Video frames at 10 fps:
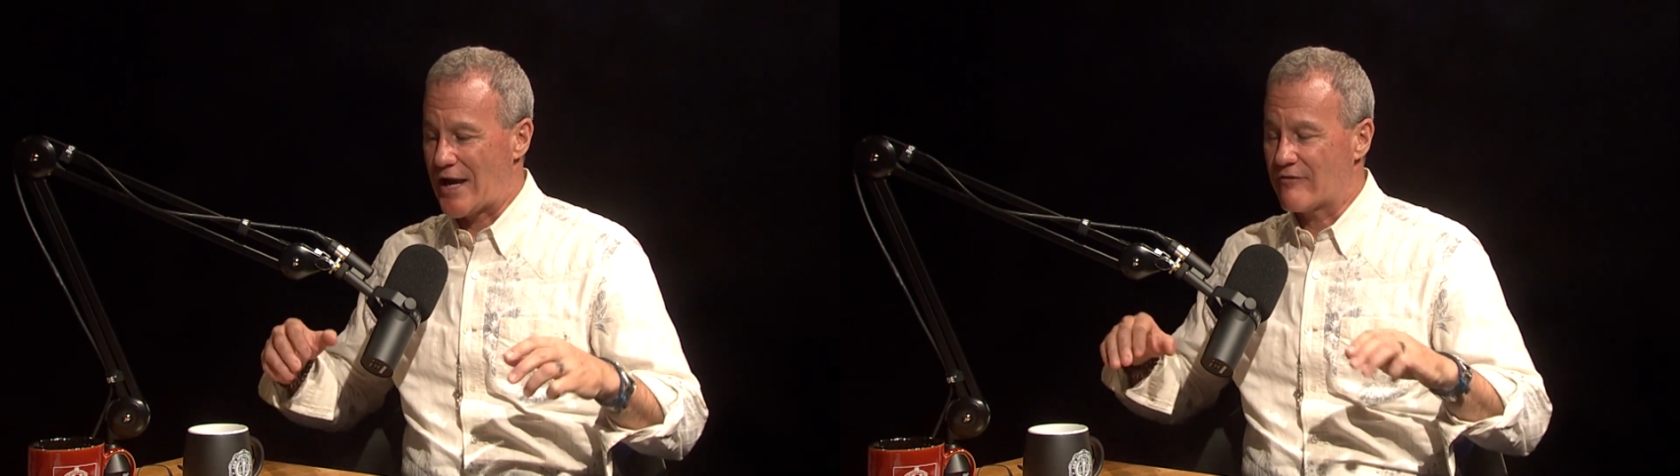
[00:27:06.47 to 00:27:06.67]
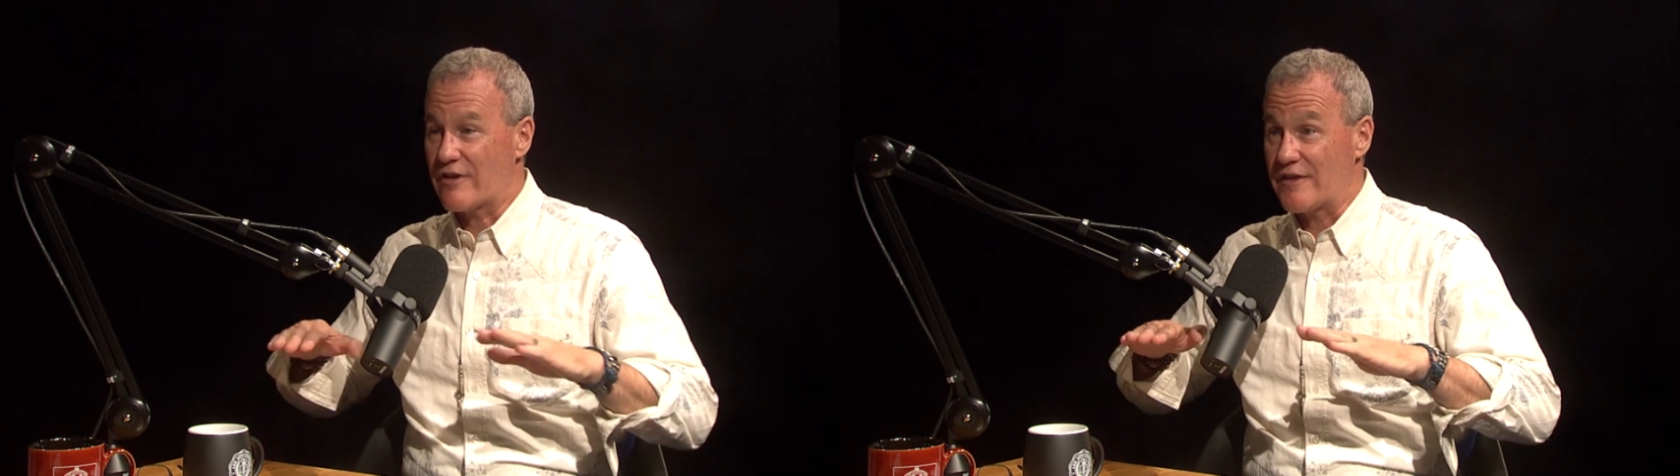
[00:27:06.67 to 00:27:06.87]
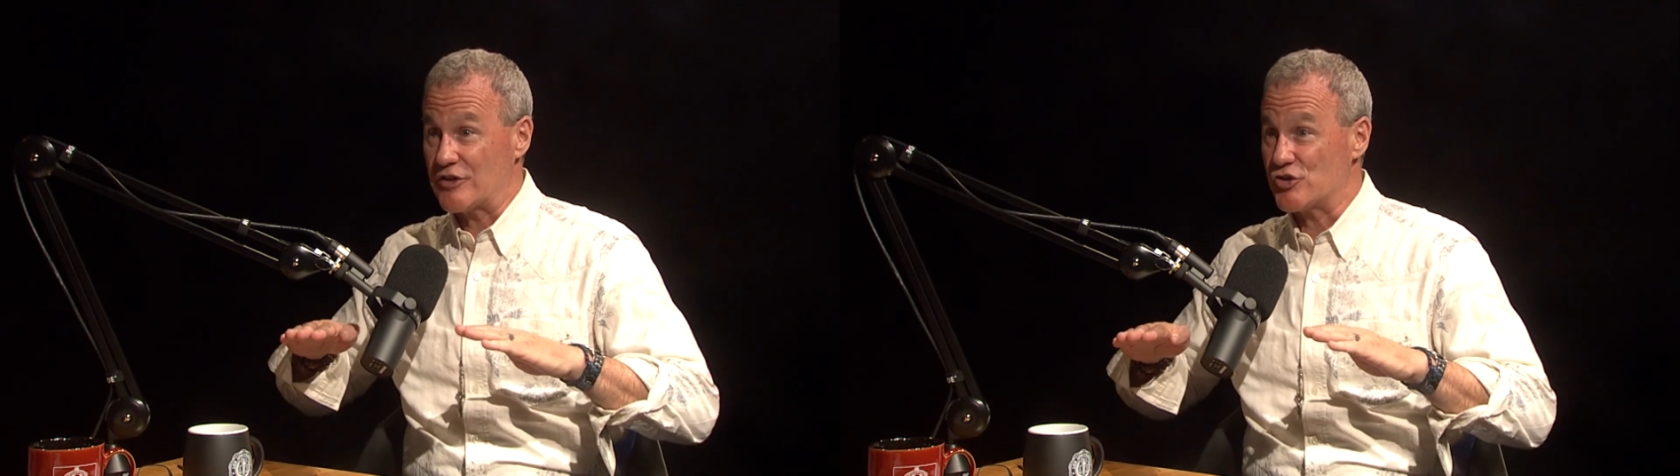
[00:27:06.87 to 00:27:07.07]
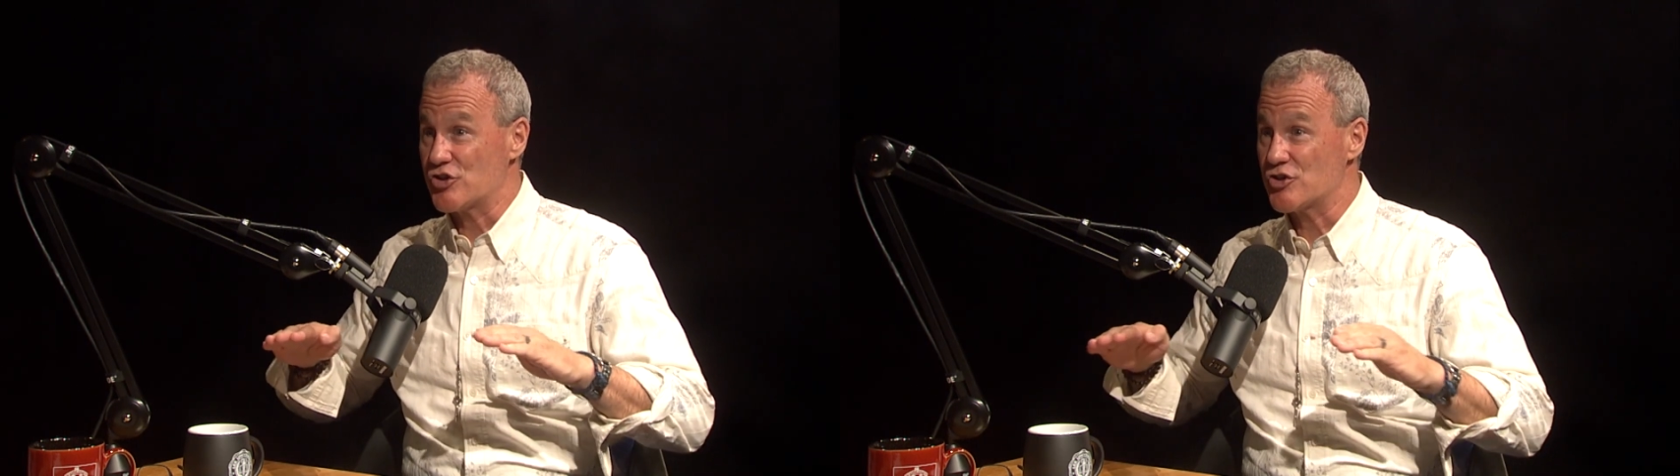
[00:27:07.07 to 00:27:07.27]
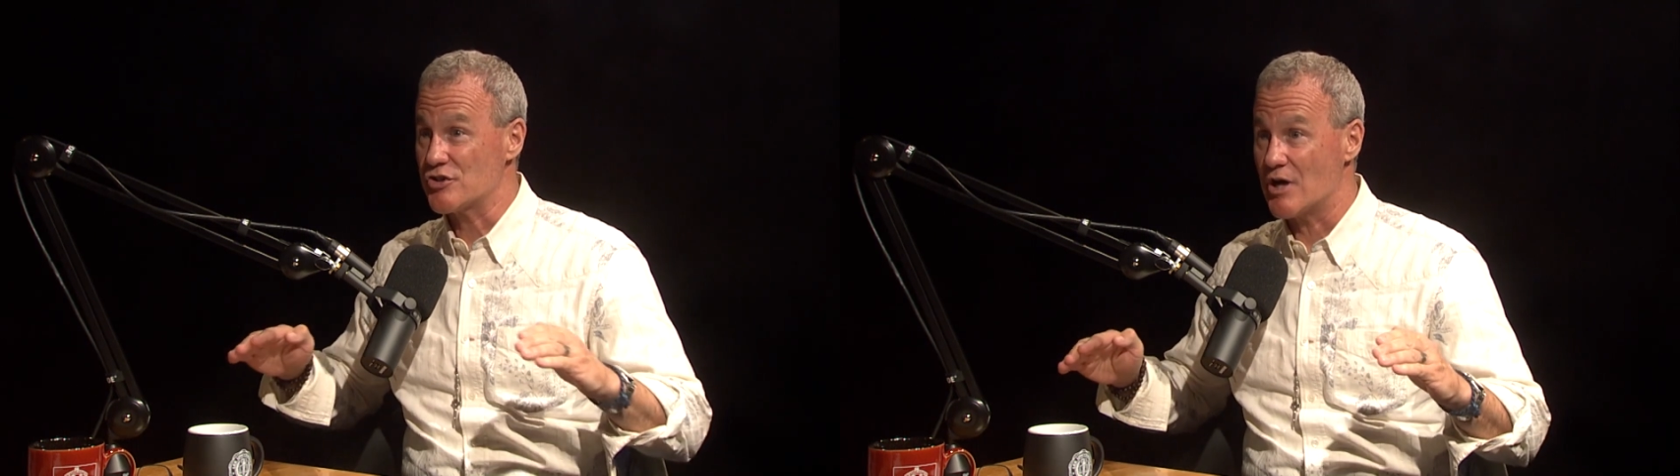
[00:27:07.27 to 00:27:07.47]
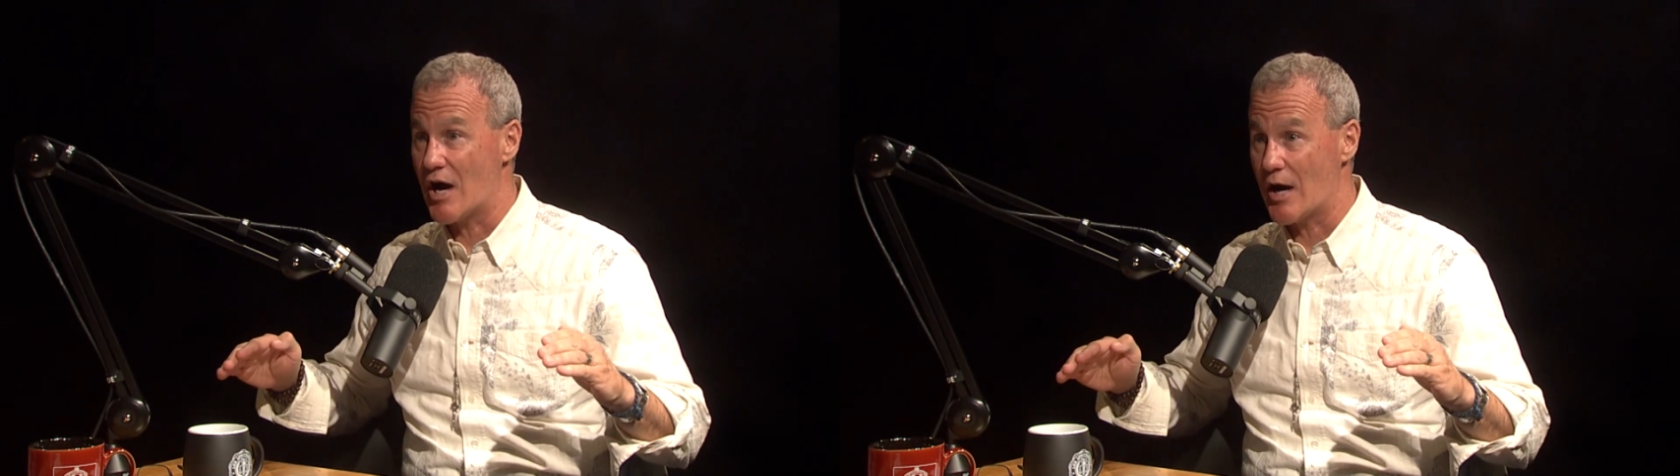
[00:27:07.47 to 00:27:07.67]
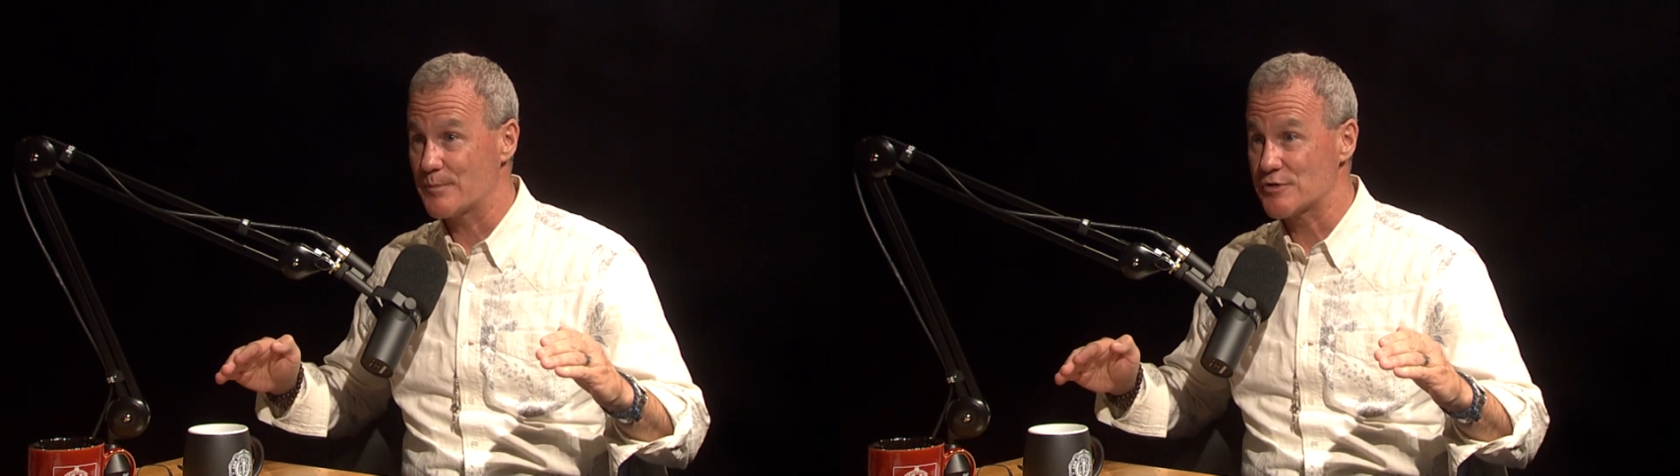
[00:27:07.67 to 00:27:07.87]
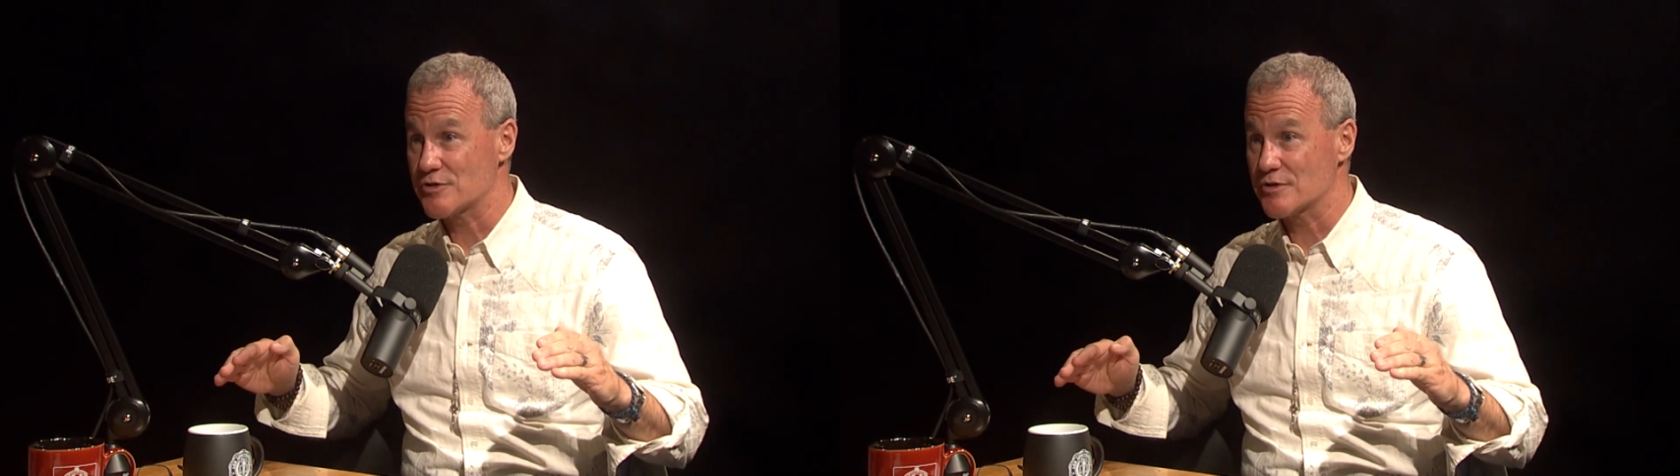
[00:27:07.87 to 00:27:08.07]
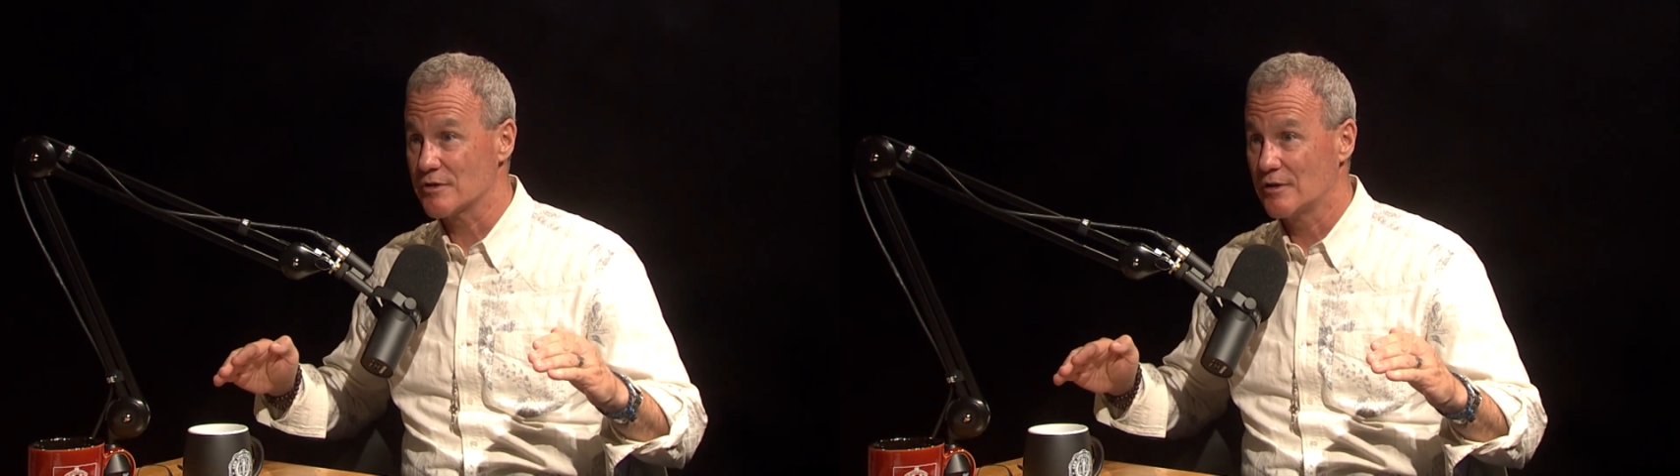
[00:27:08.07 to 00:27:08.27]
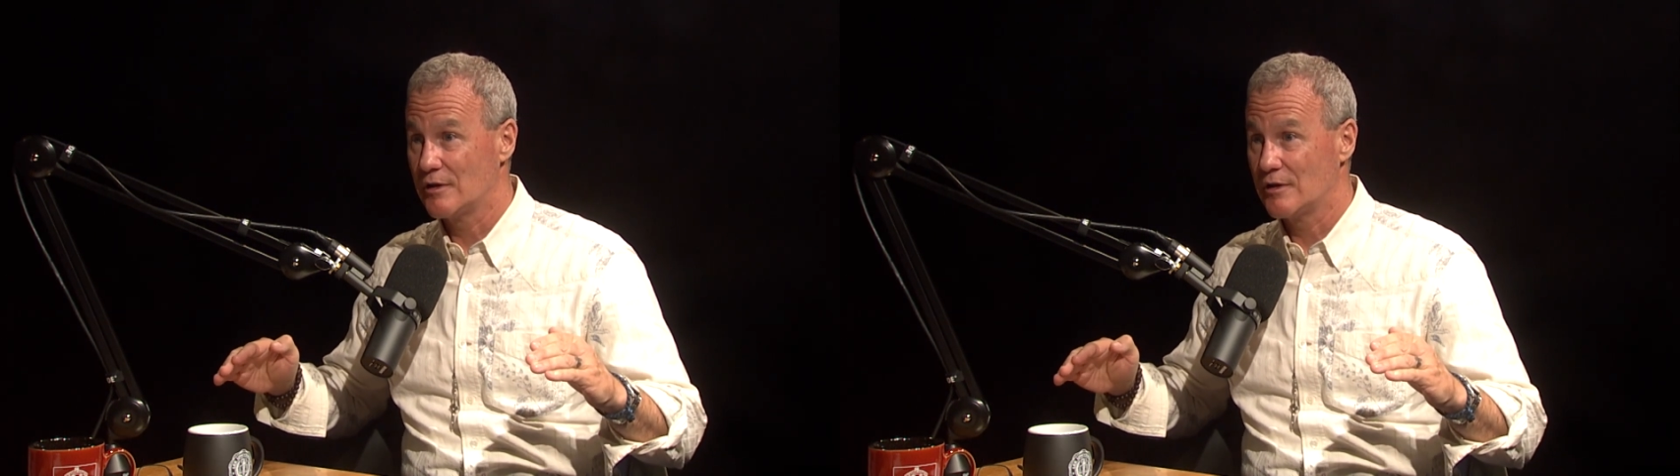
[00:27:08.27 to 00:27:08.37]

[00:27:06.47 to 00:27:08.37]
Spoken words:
everything stops.